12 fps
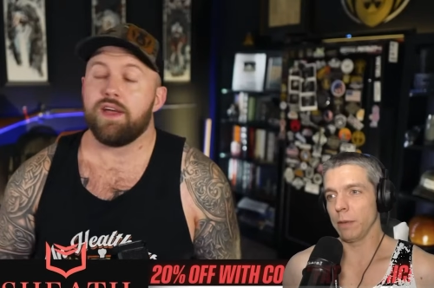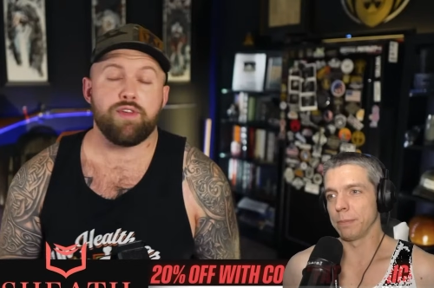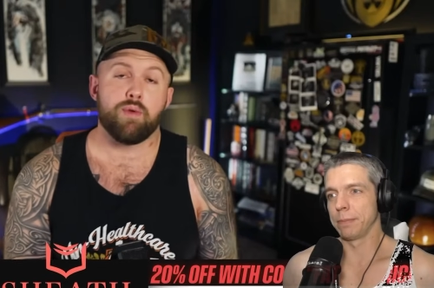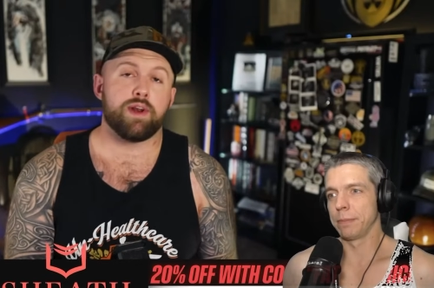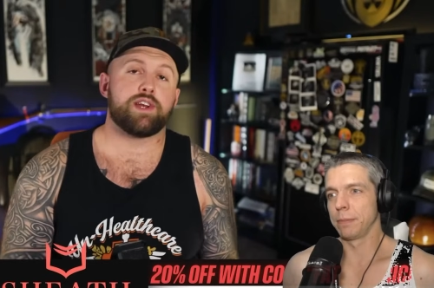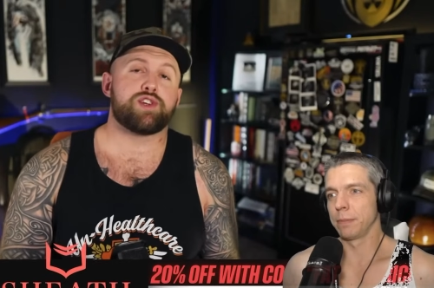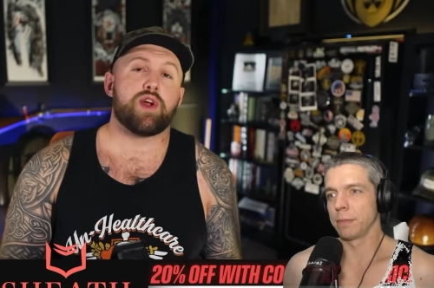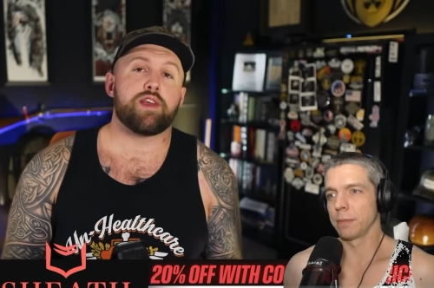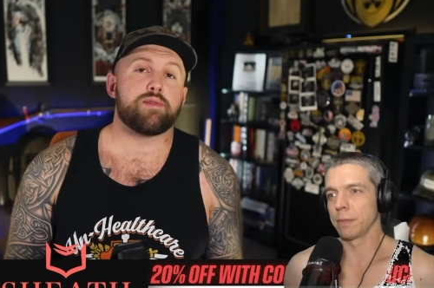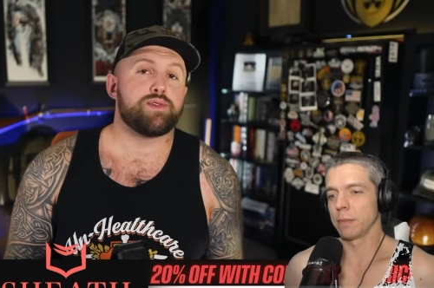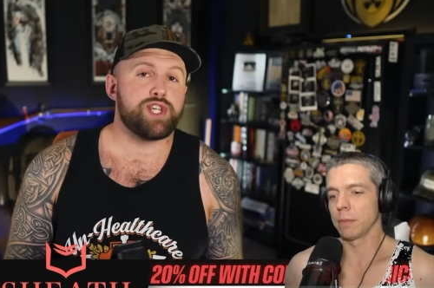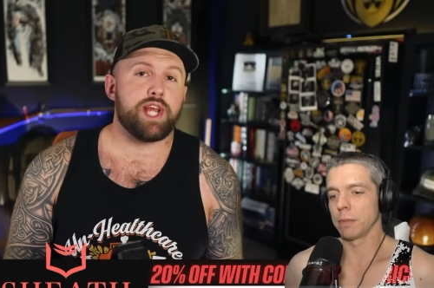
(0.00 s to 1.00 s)
Speaker 1: go. if you wanted to try
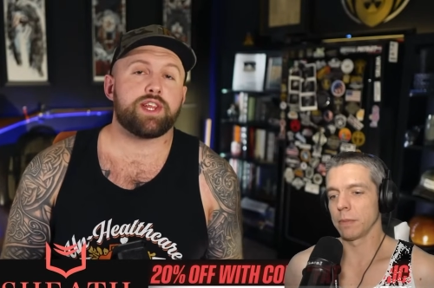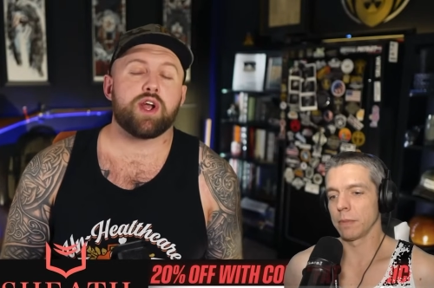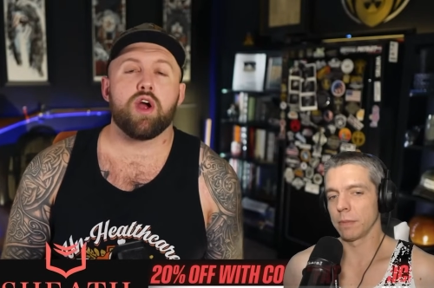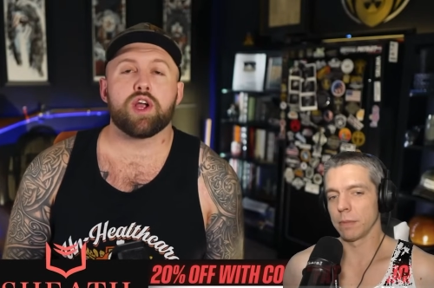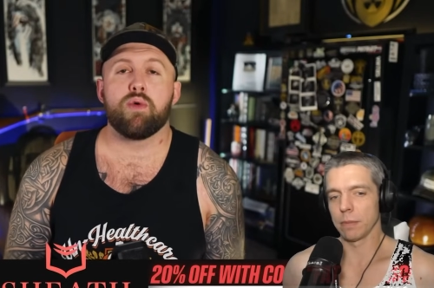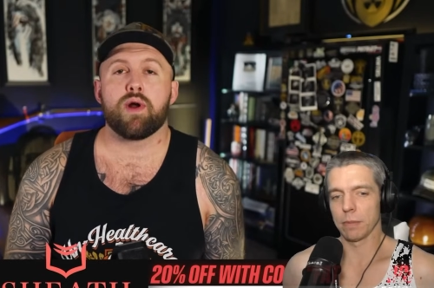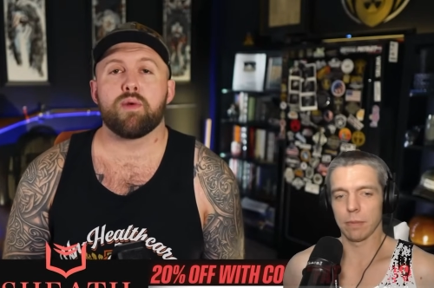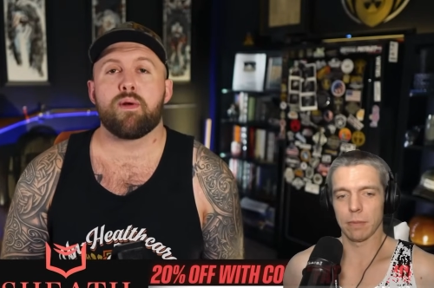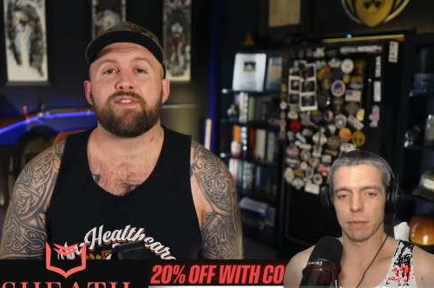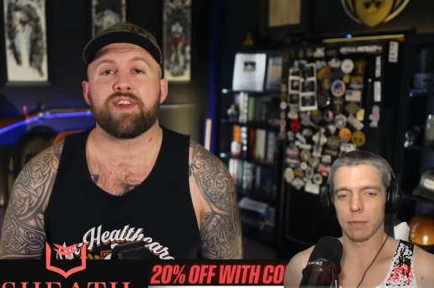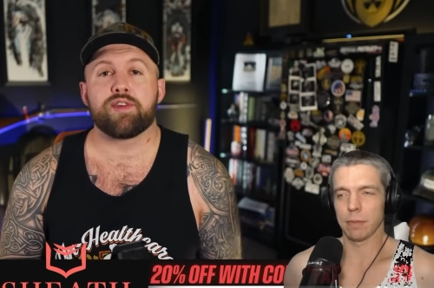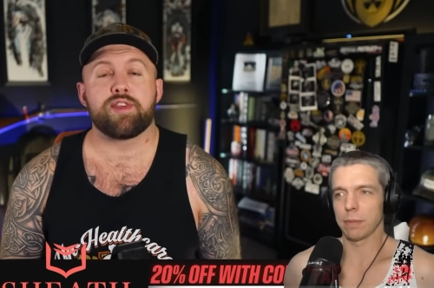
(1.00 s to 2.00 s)
some Sheath cargo underwear
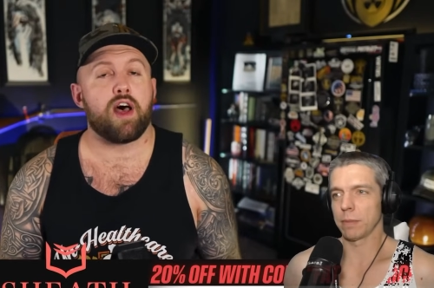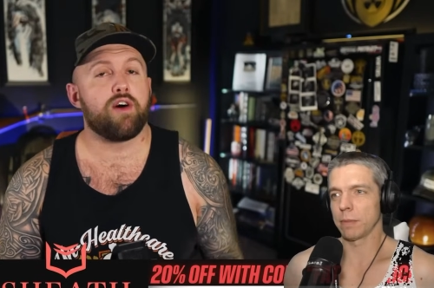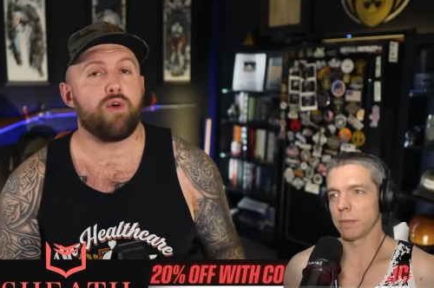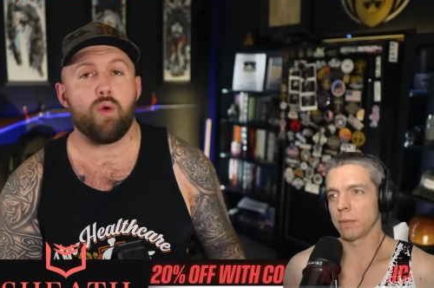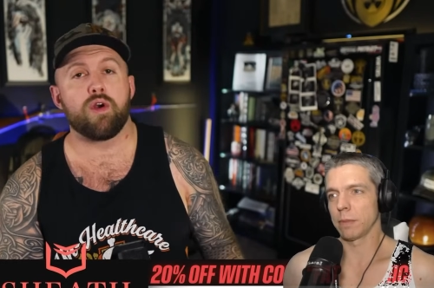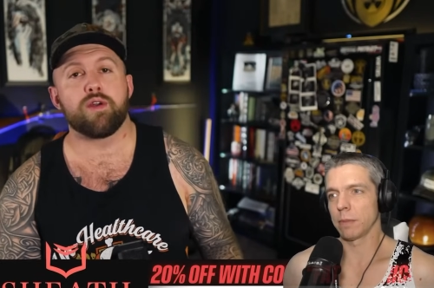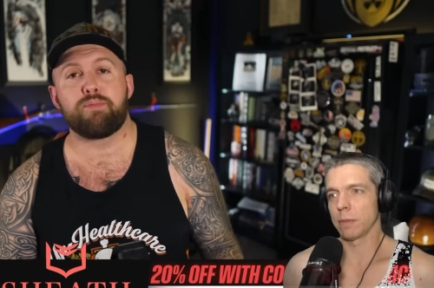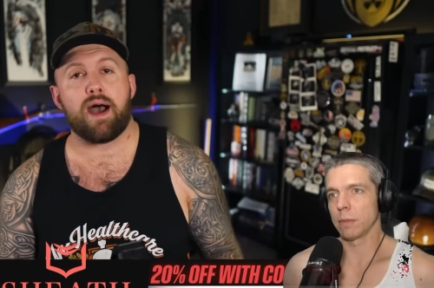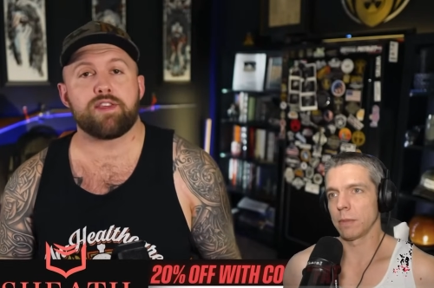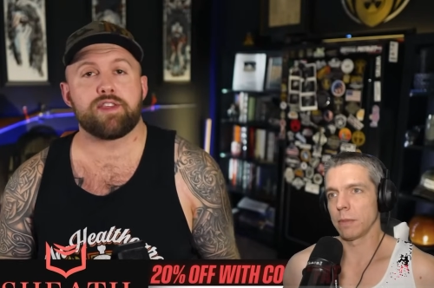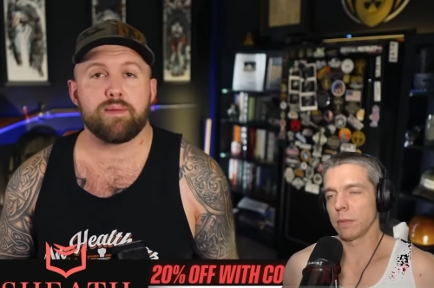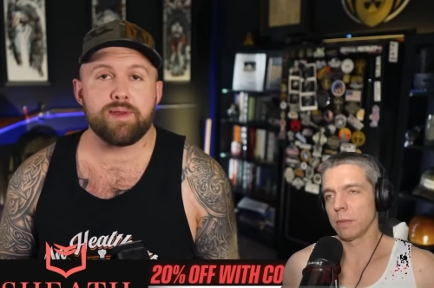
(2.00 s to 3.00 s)
for yourself or buy
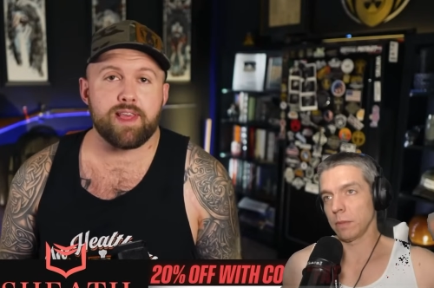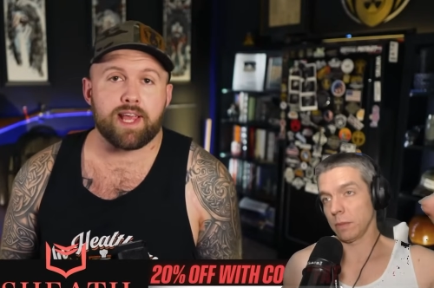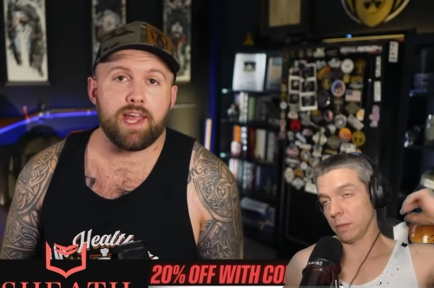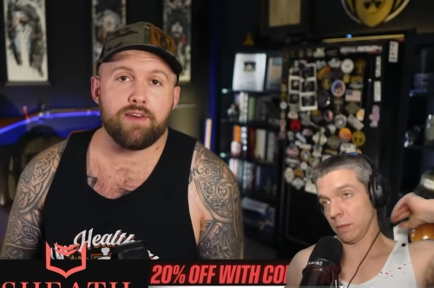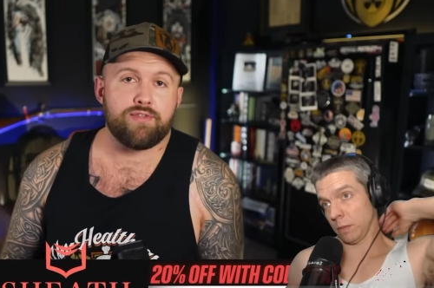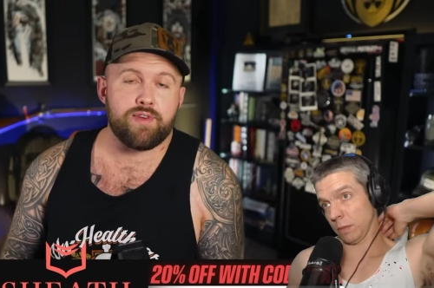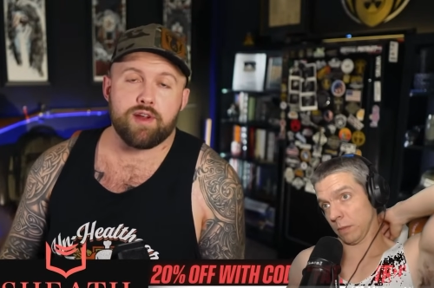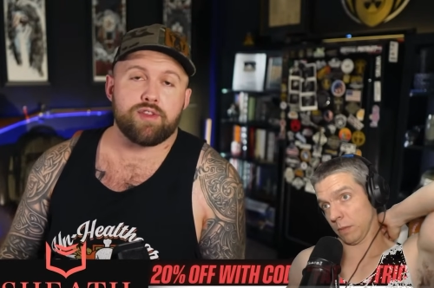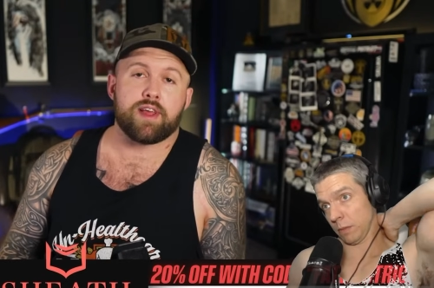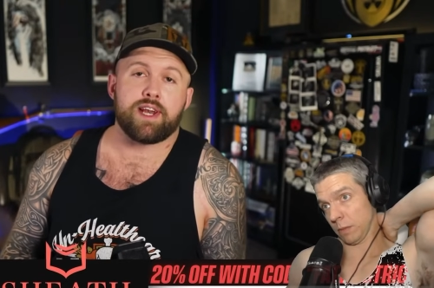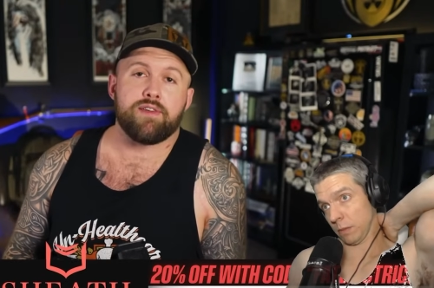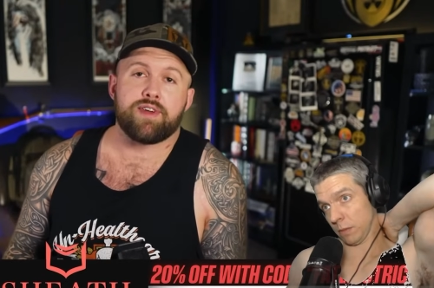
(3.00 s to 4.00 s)
some as a gift for your
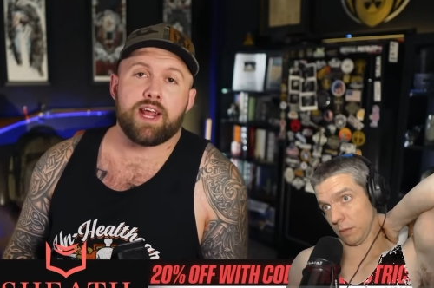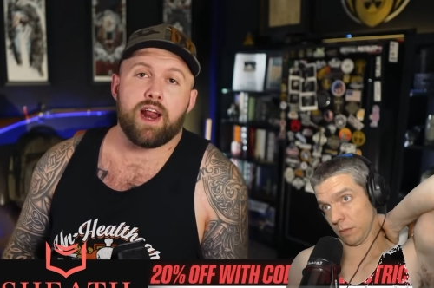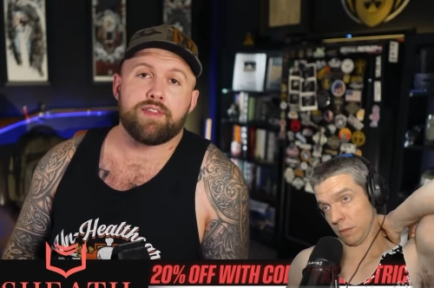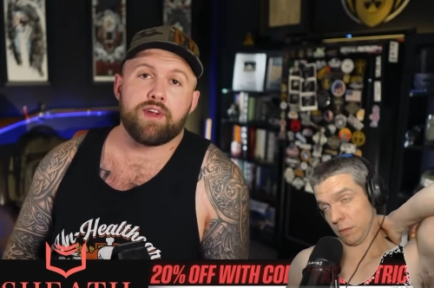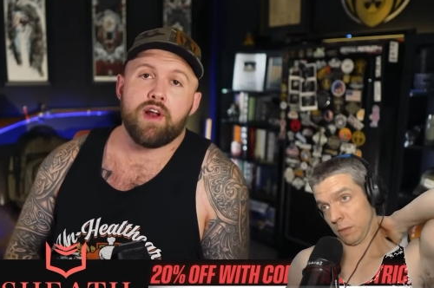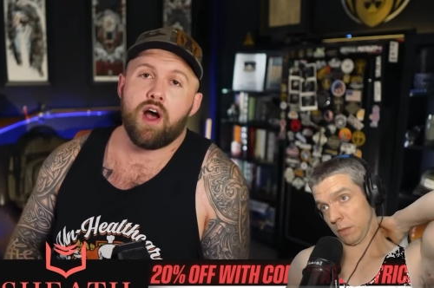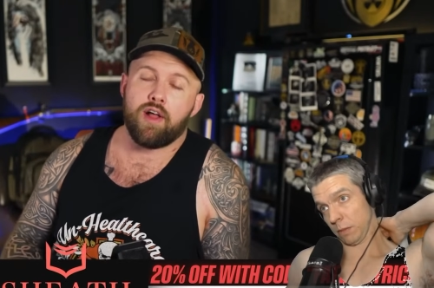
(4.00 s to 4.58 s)
significant other,